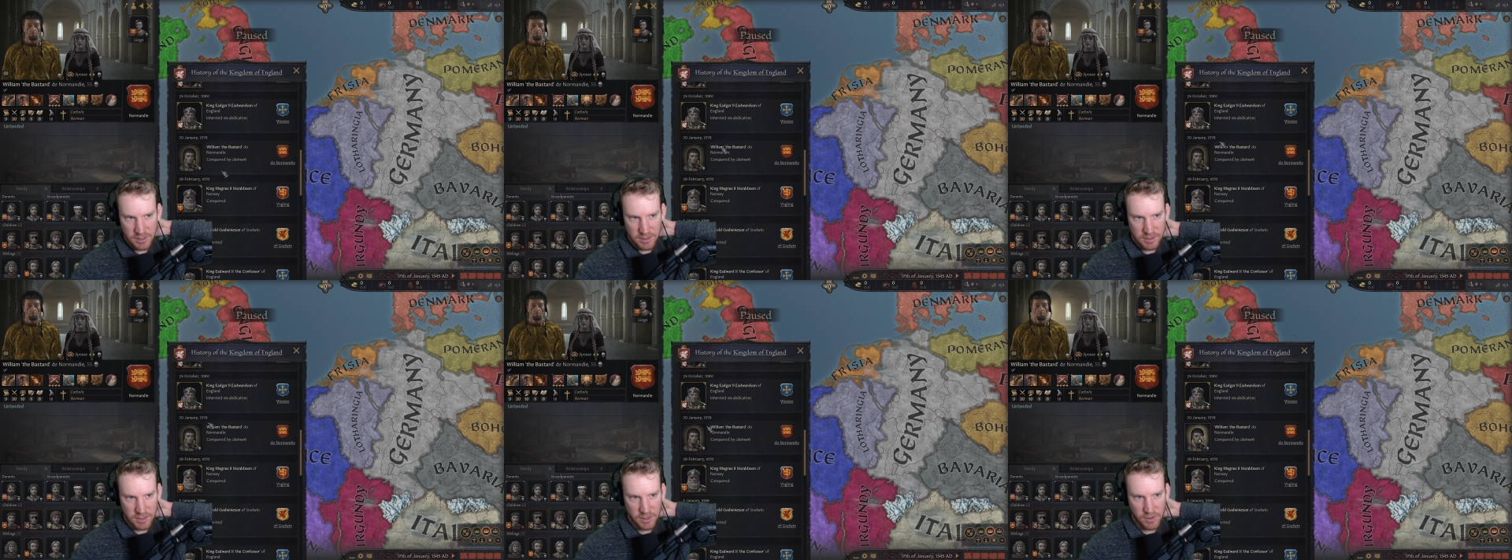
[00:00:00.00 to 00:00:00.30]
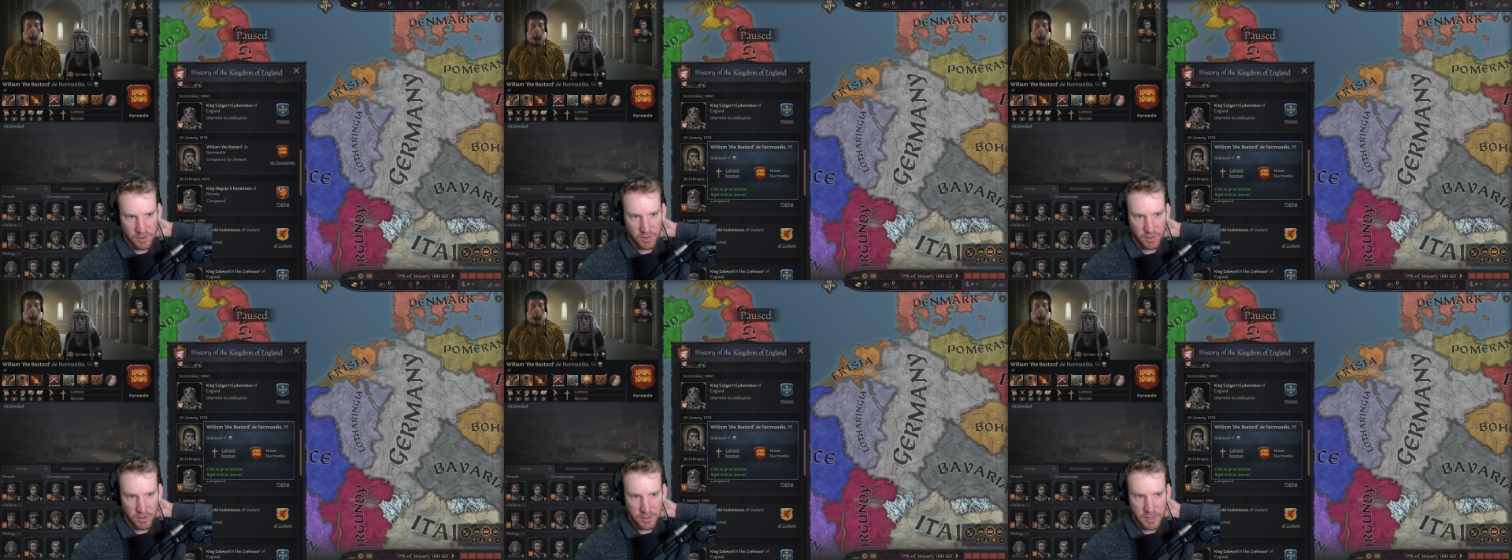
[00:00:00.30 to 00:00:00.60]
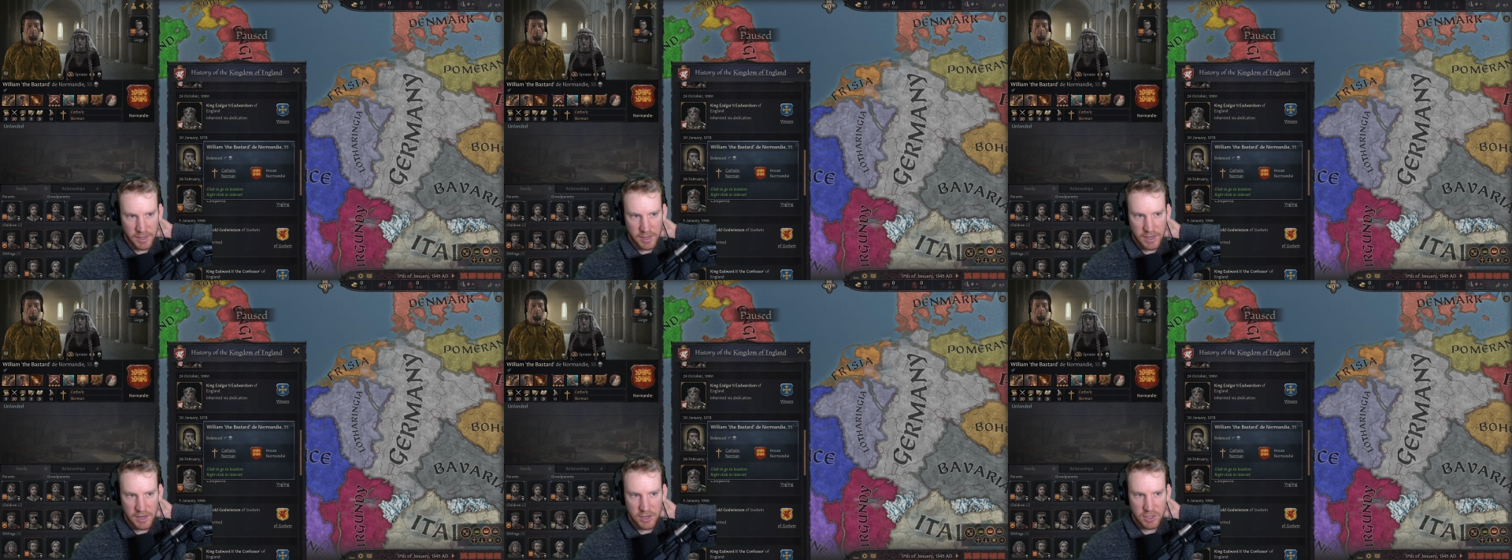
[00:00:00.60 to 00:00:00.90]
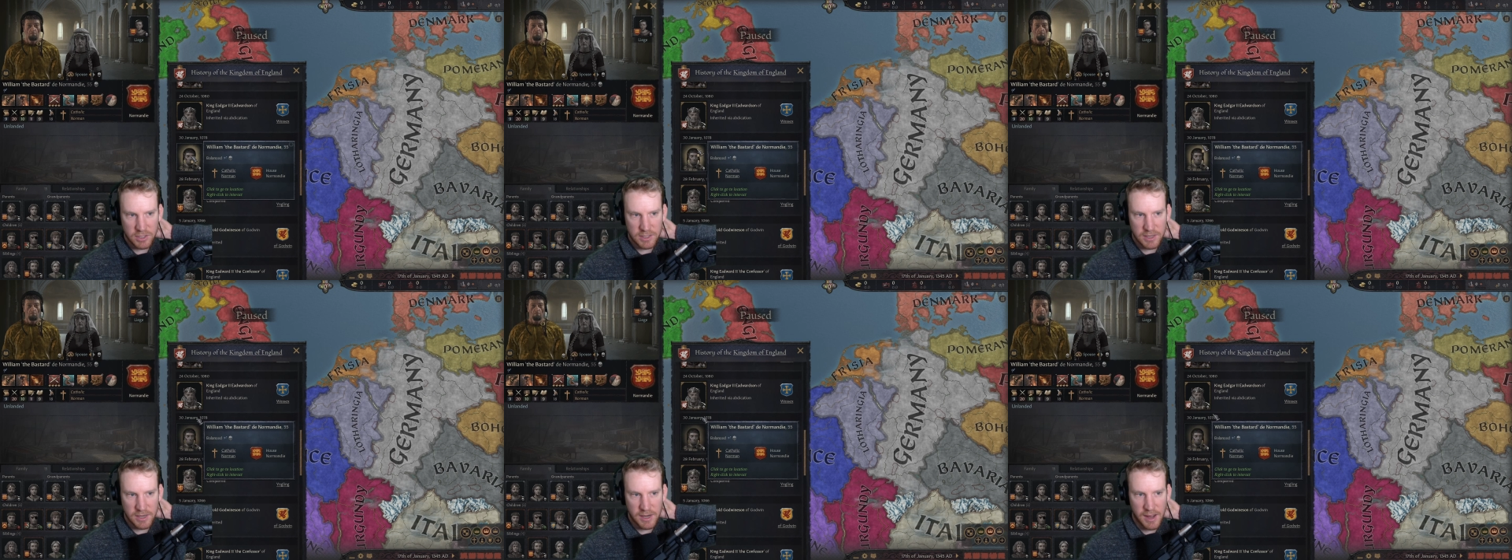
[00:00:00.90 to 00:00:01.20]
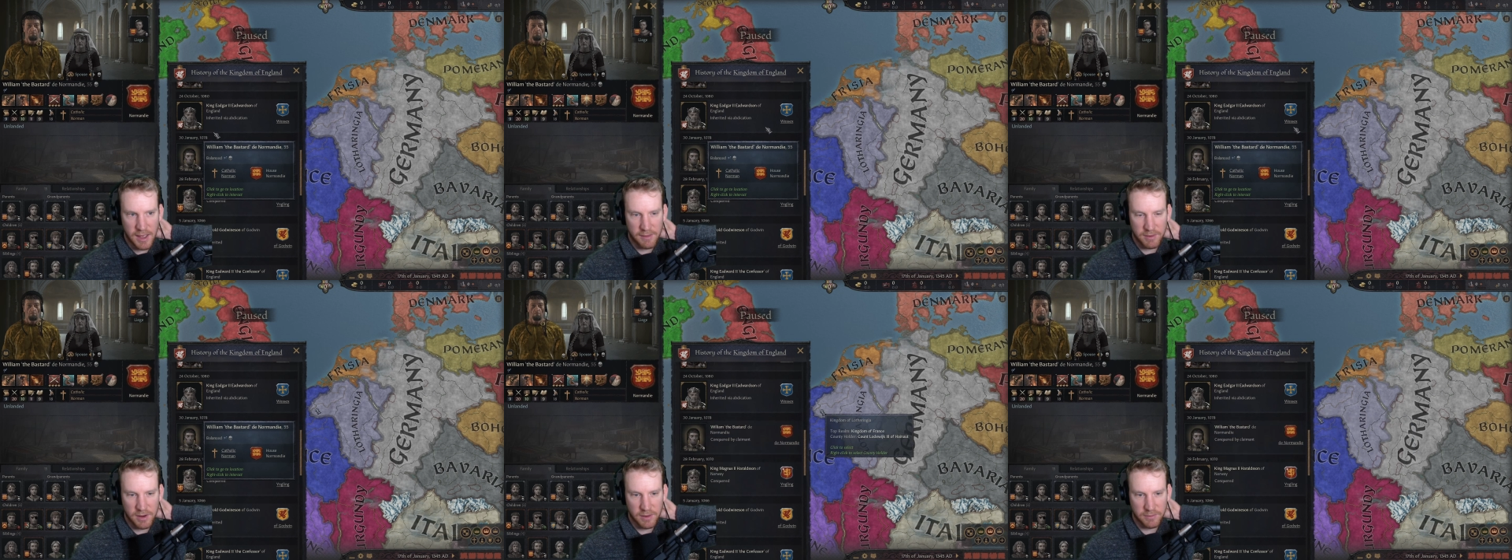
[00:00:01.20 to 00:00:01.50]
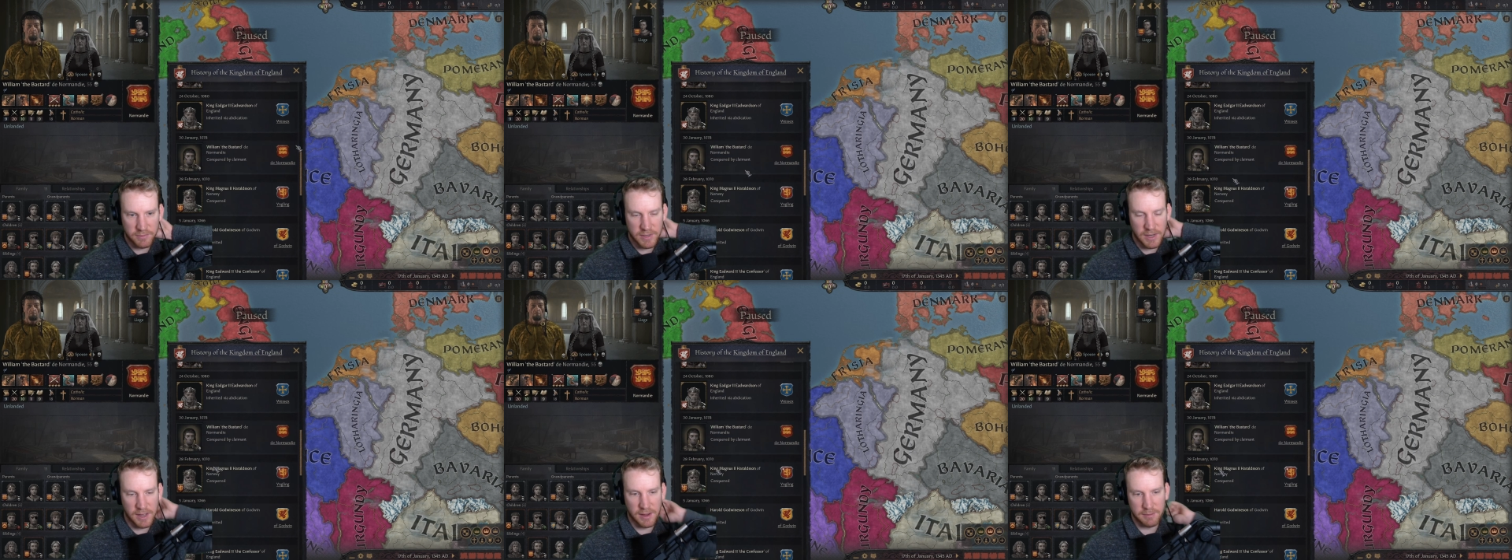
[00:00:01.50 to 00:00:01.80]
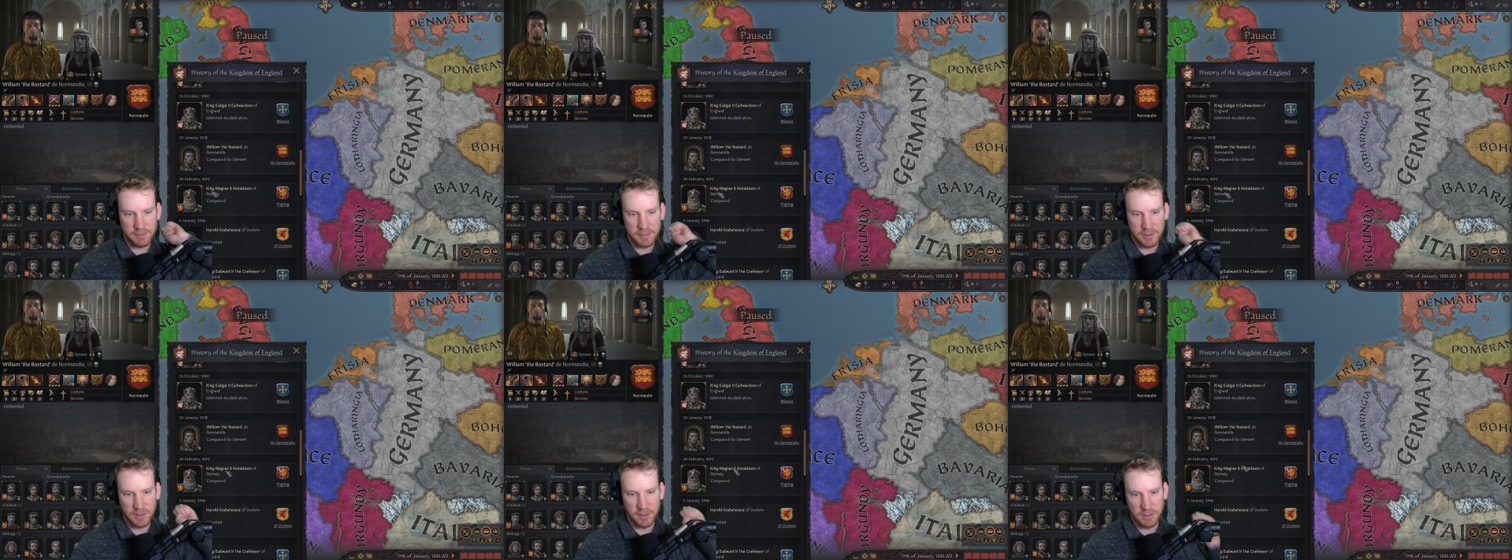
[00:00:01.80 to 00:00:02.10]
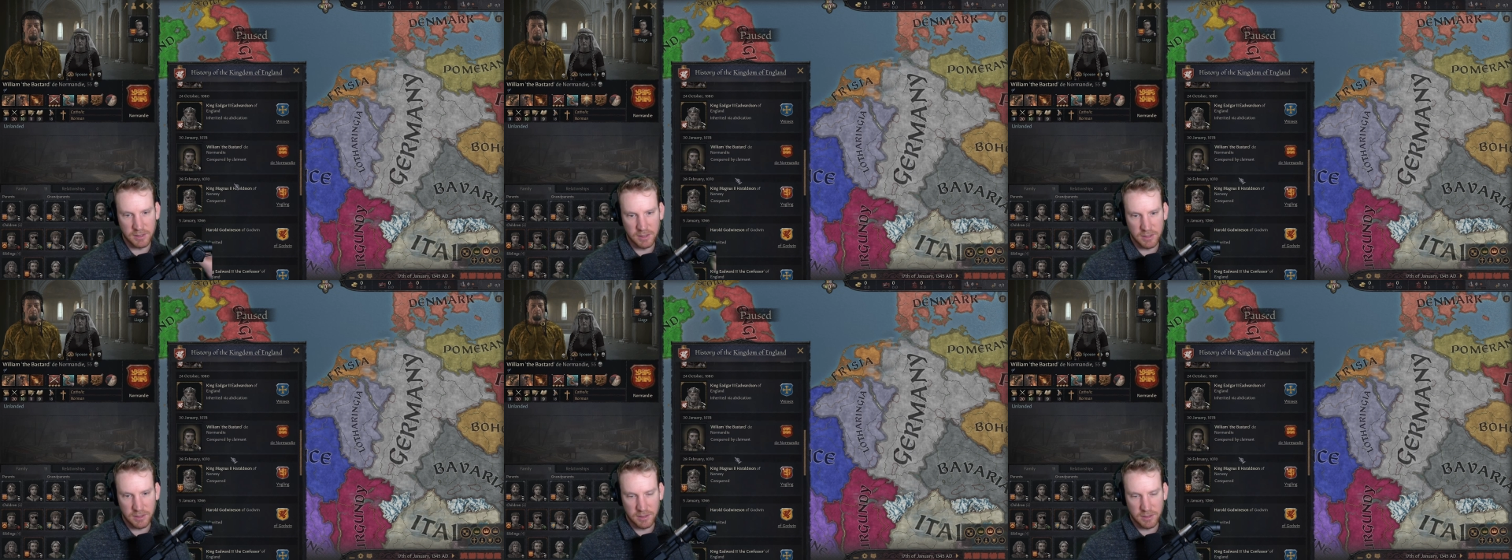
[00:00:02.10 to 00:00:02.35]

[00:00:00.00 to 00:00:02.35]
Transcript: So it looked like he just didn't have enough time to